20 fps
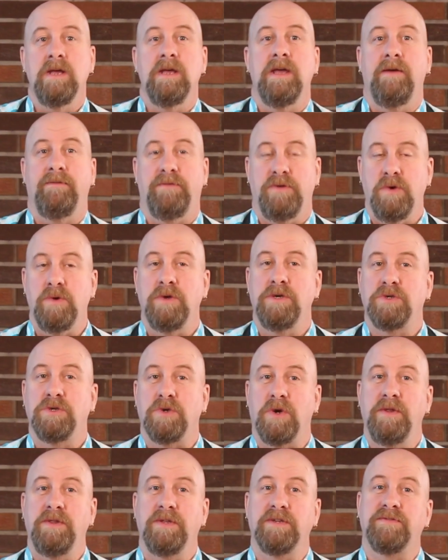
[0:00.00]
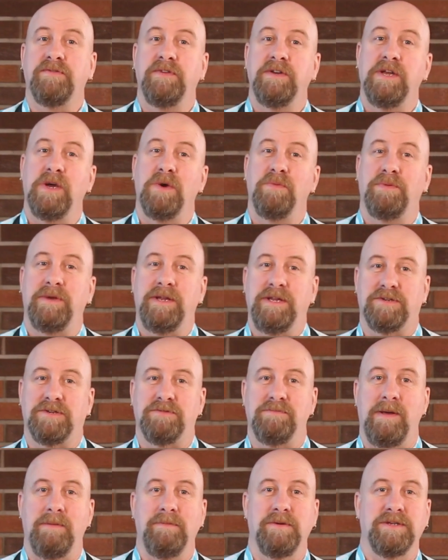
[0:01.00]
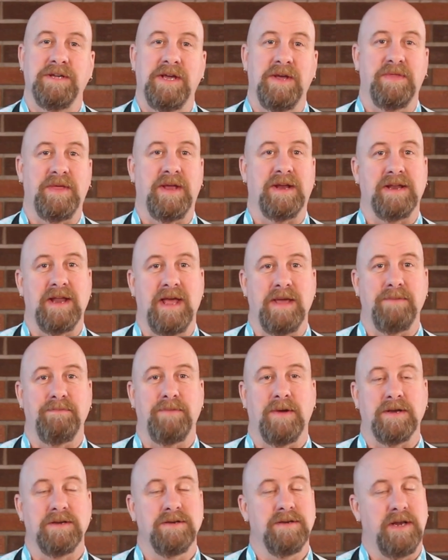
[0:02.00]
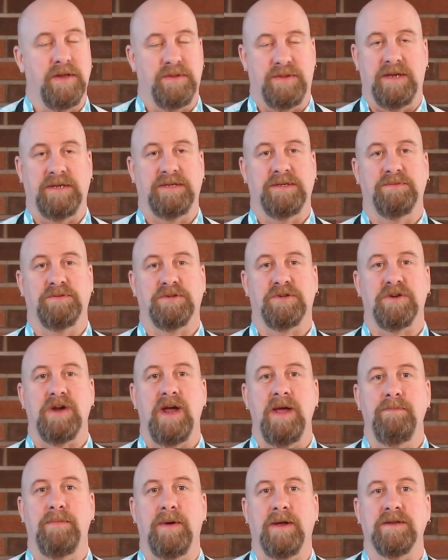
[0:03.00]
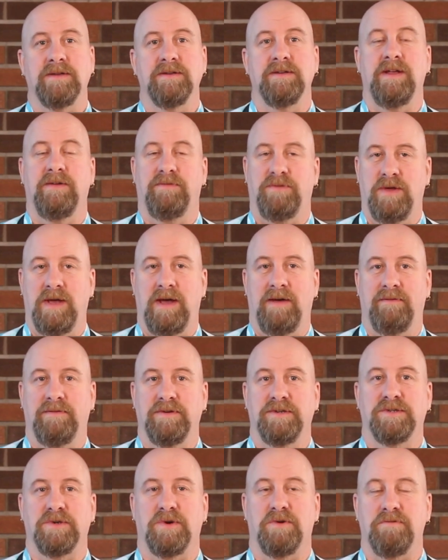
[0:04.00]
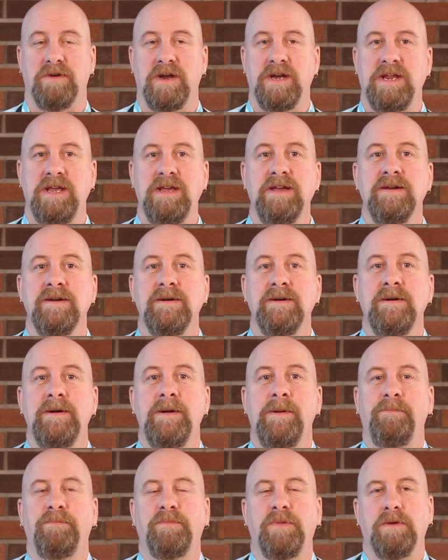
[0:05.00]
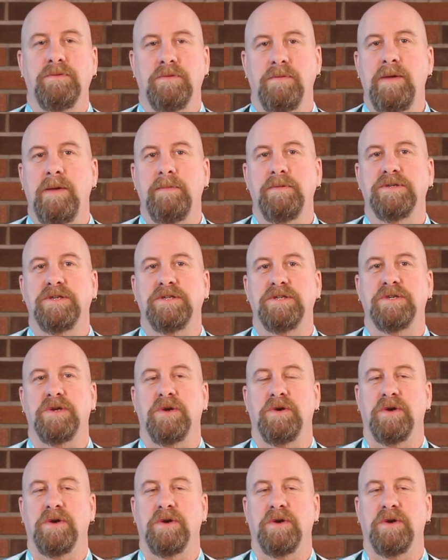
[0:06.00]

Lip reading: If you enjoyed this video, please remember to hit that like button, hit that subscribe button if you haven't already, and remember to turn